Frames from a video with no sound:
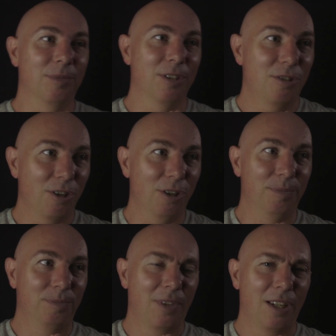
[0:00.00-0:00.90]
so
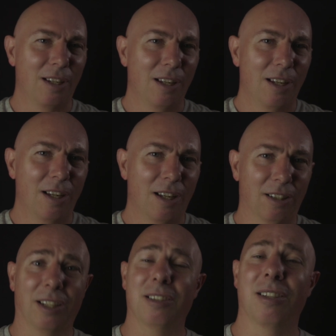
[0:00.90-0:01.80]
I'd
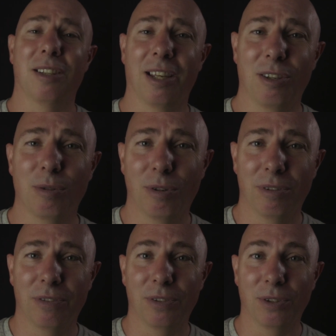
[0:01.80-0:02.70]
like to thank you
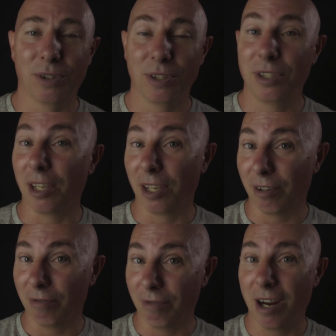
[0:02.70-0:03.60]
all for sticking
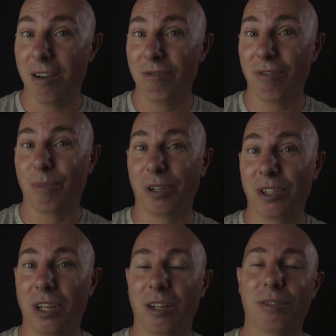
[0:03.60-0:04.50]
around on my
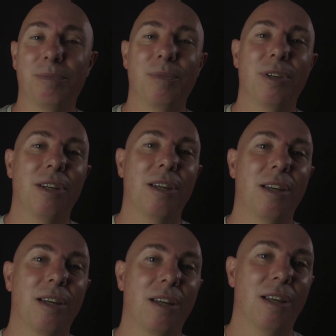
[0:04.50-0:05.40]
channel.
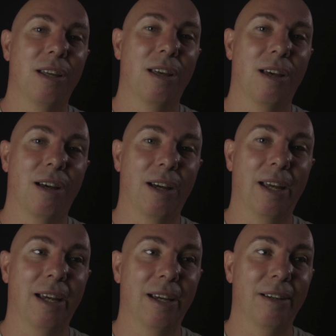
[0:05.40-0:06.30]
I
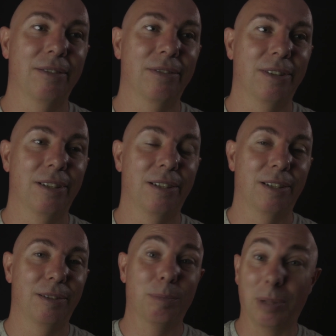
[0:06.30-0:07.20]
have
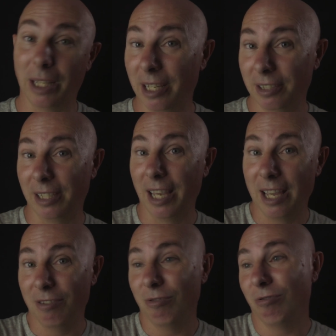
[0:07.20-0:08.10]
plans
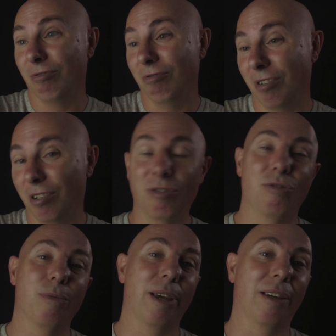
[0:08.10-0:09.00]
again to
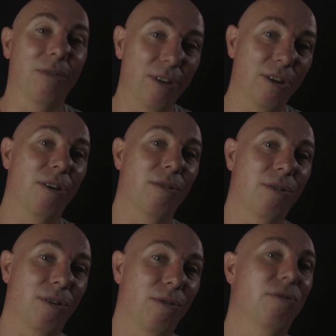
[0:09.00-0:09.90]
continue making videos,
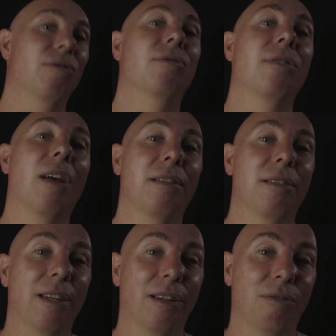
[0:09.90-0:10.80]
so you should start
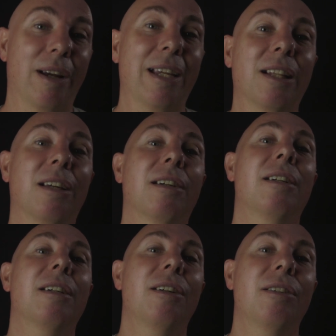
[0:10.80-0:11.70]
seeing a regular
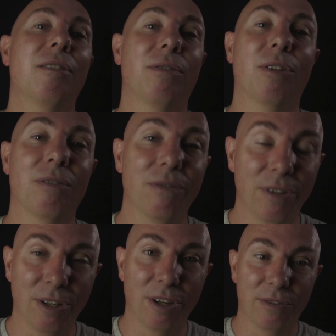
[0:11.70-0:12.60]
flow of
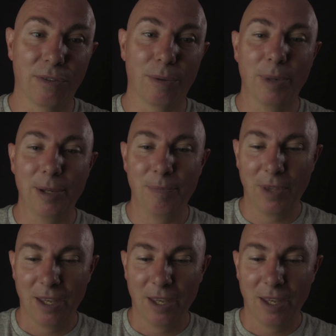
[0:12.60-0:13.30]
videos from me.